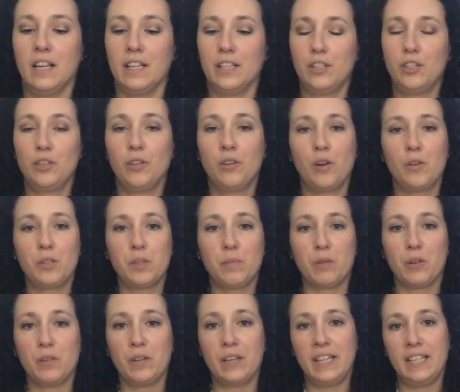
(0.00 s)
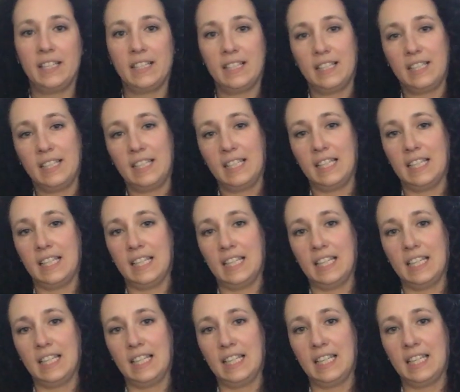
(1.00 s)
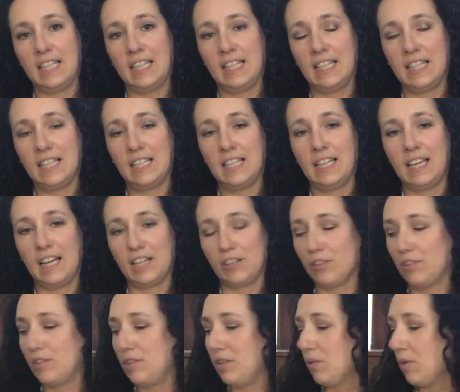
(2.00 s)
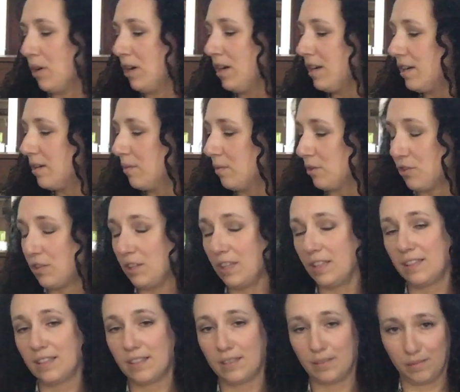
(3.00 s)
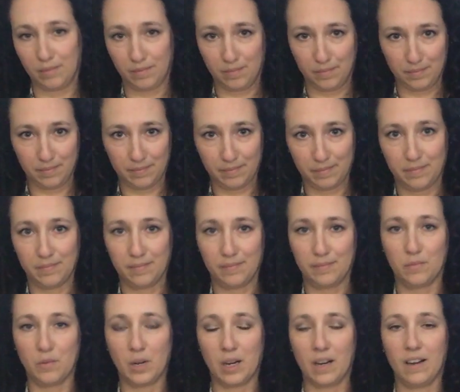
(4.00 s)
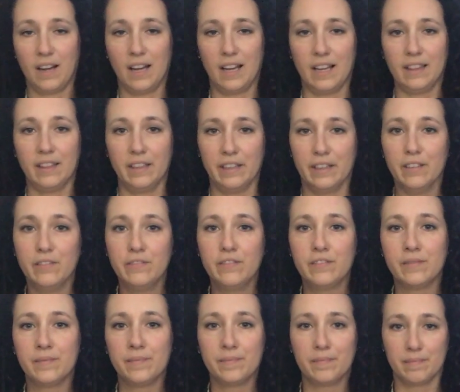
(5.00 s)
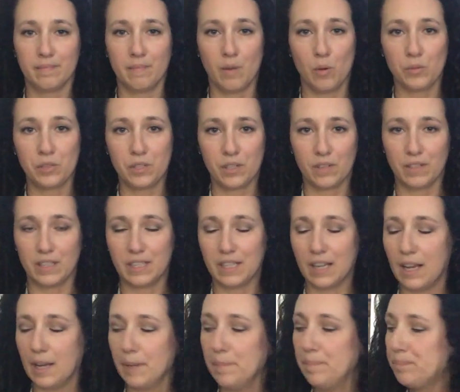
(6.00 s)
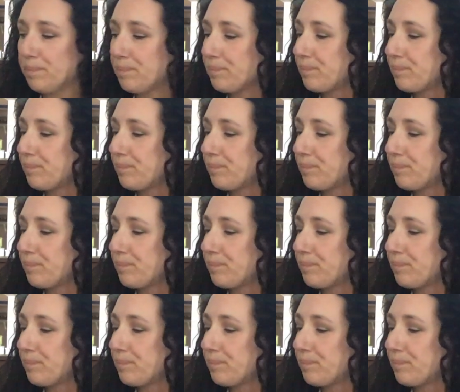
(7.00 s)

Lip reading: Two Goats Brewing in Hector, New York, which is where I live most of the time.